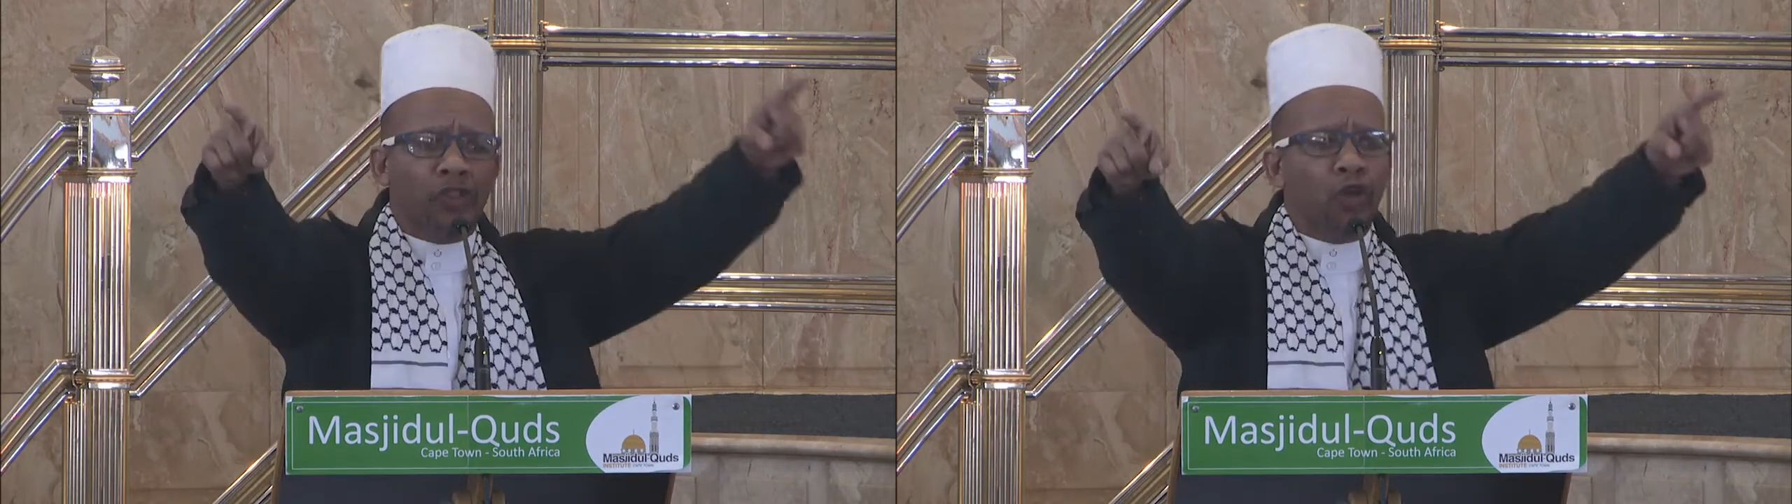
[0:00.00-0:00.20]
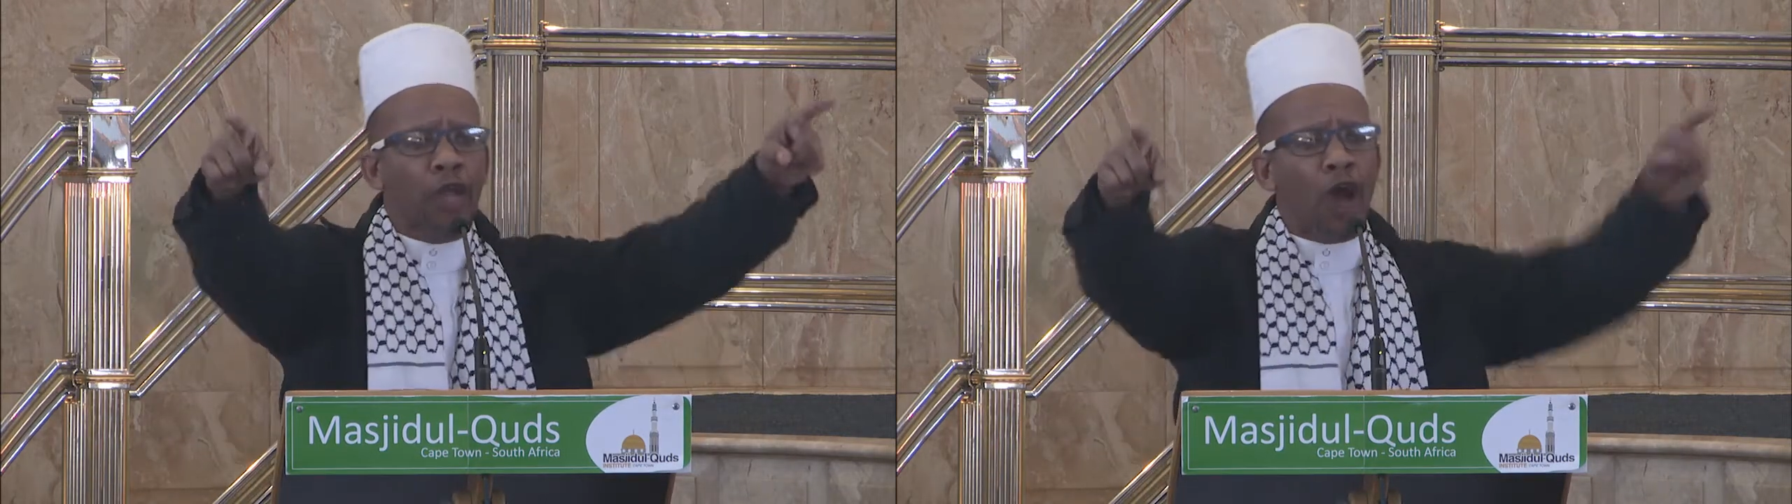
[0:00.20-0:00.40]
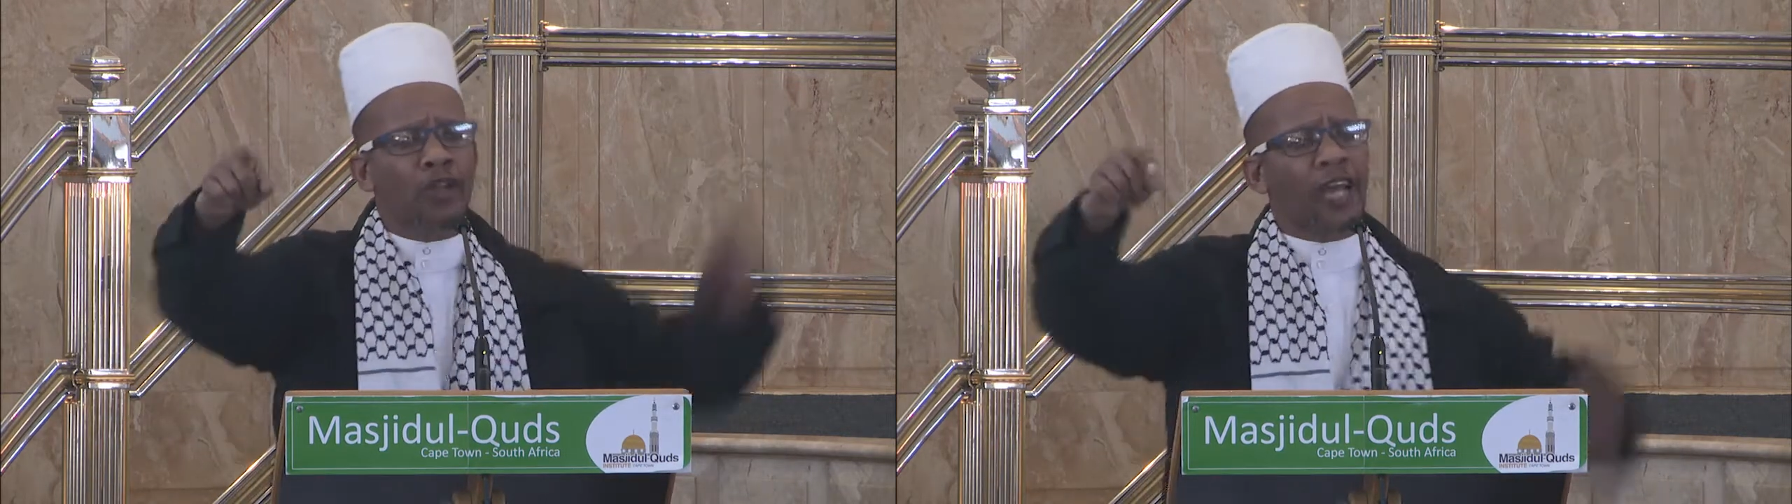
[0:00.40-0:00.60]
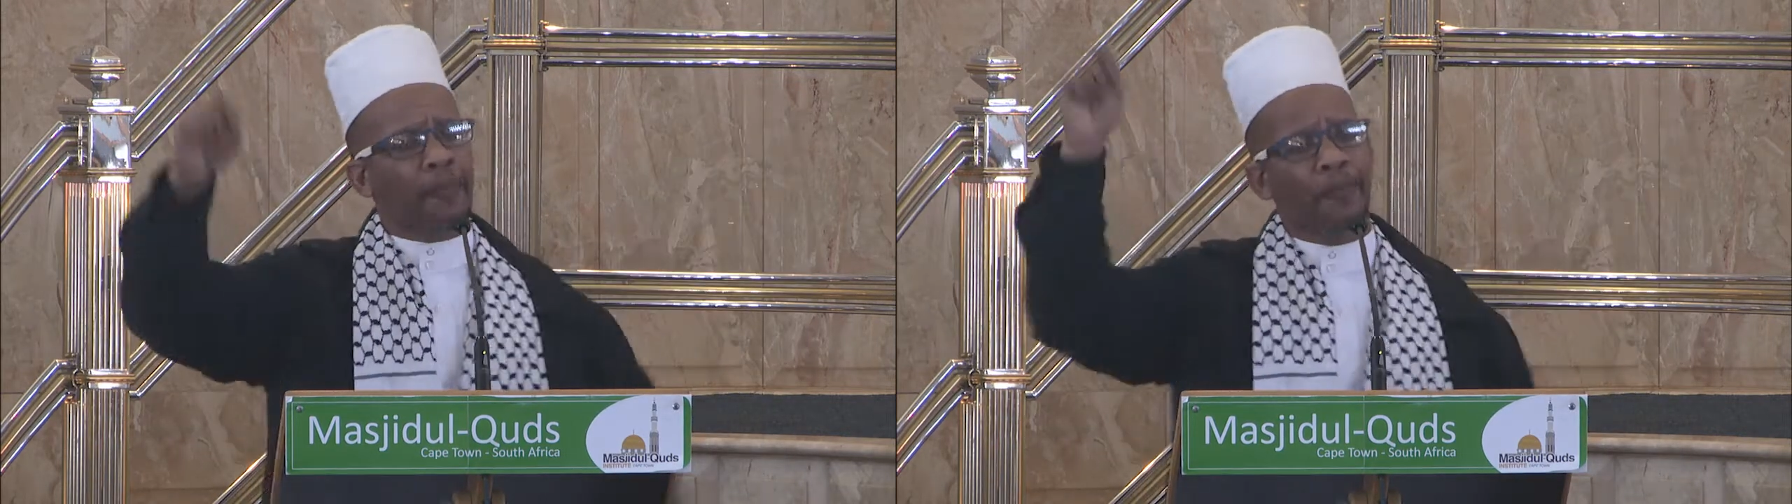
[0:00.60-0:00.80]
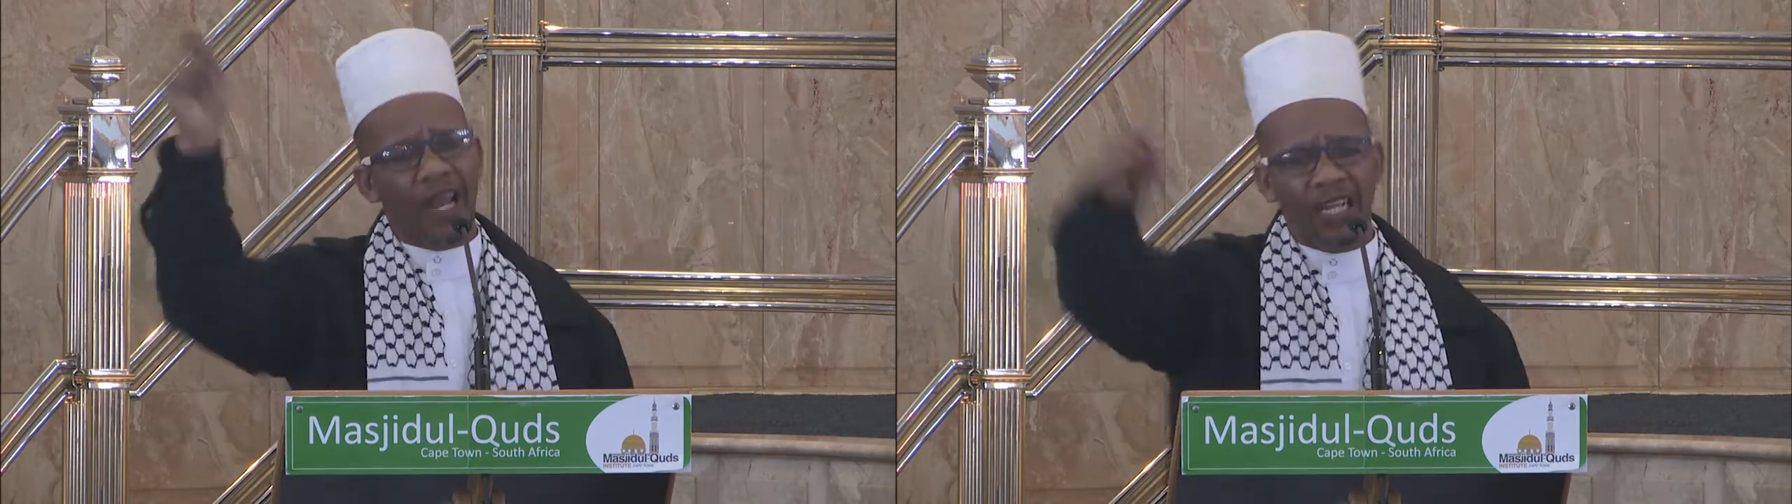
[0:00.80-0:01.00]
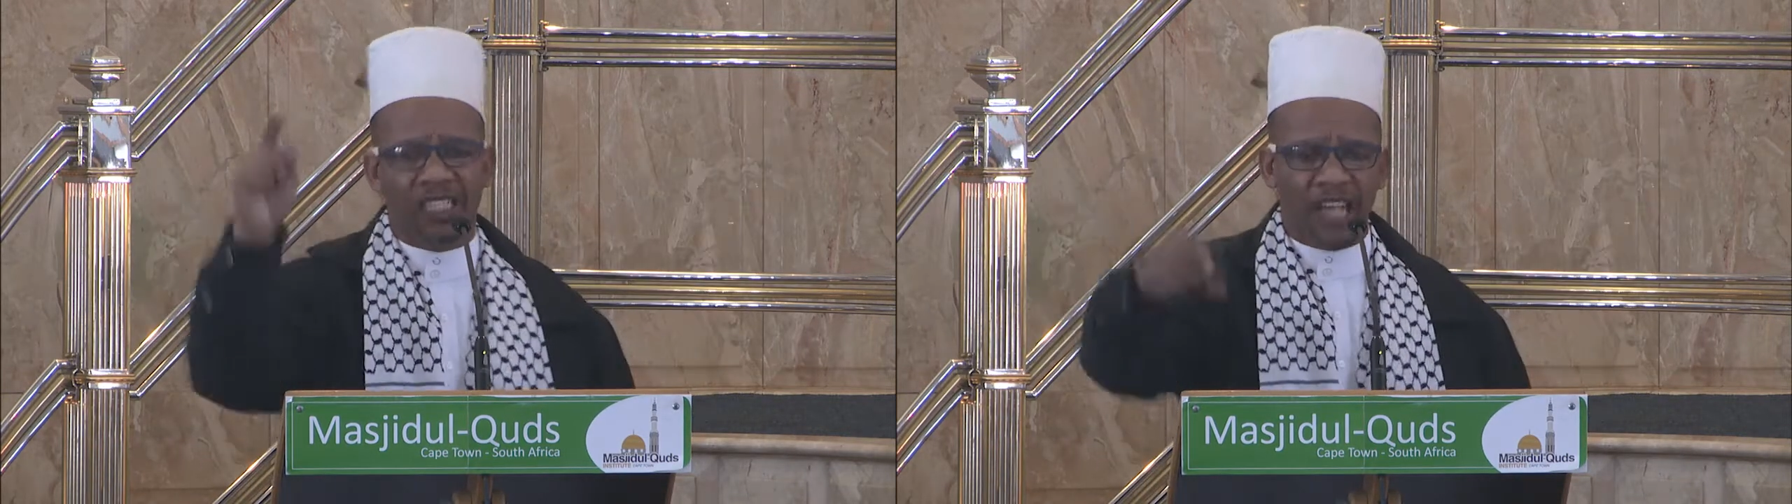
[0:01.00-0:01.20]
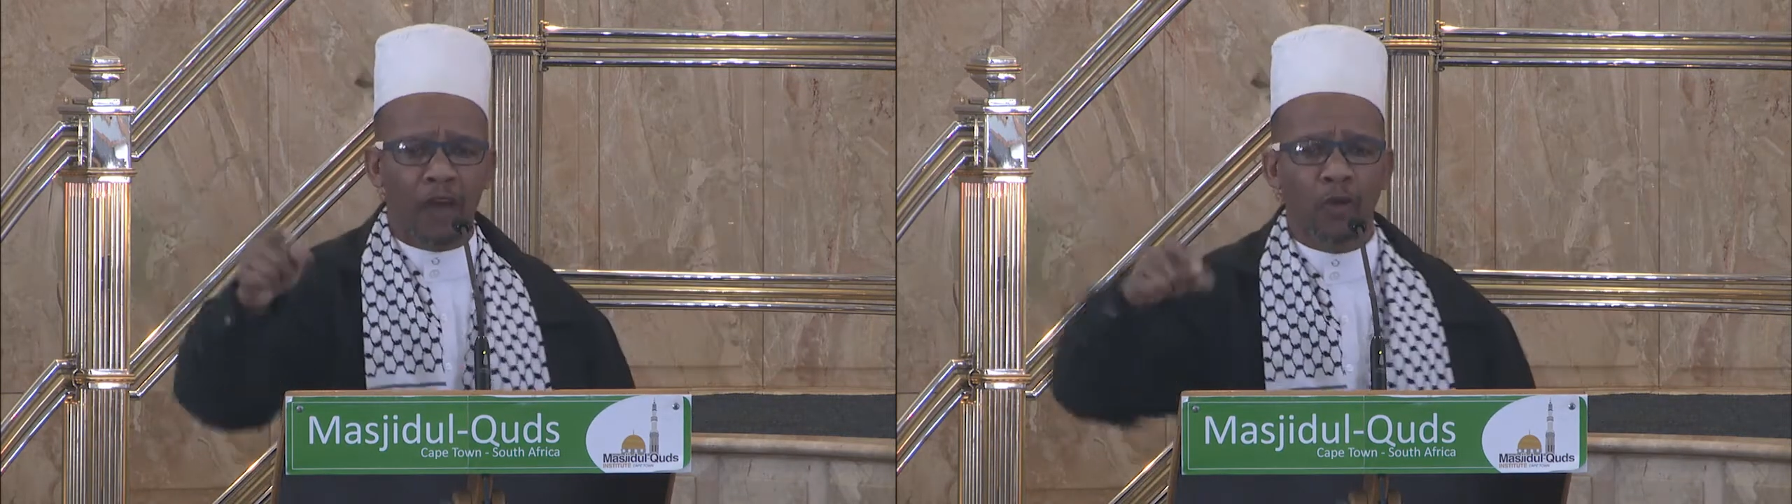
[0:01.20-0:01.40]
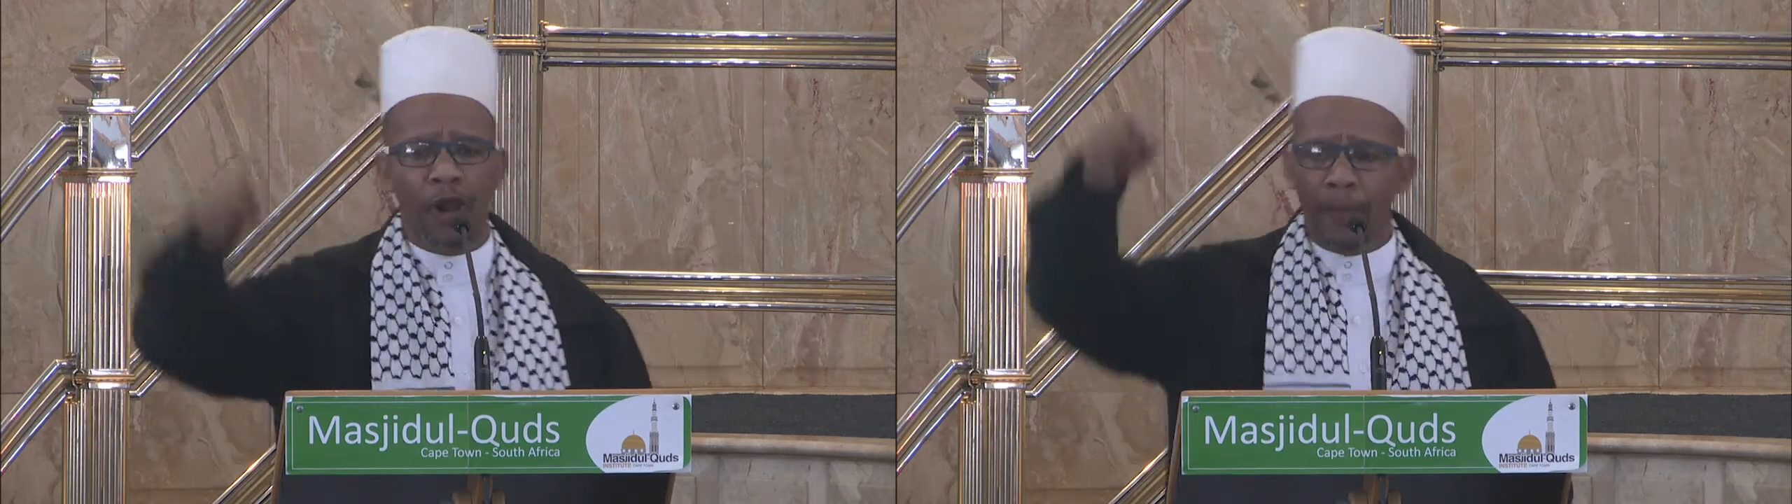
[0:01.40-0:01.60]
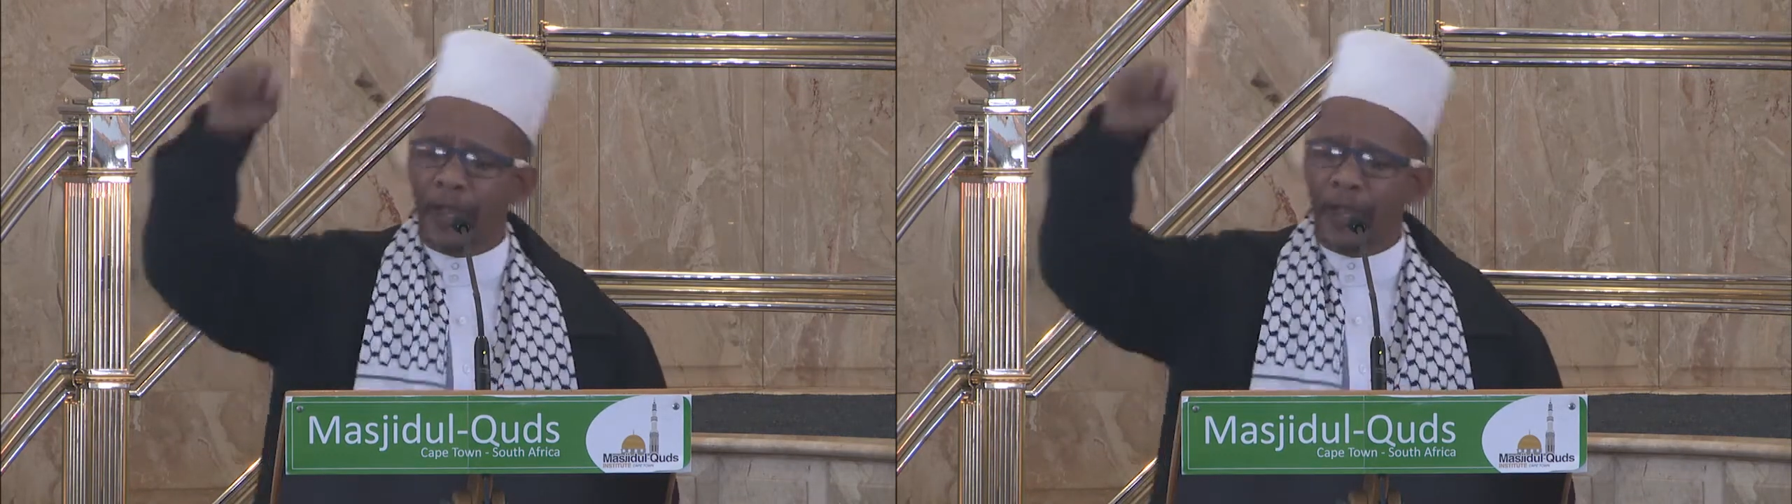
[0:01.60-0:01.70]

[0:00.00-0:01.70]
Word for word: to know that Palestine will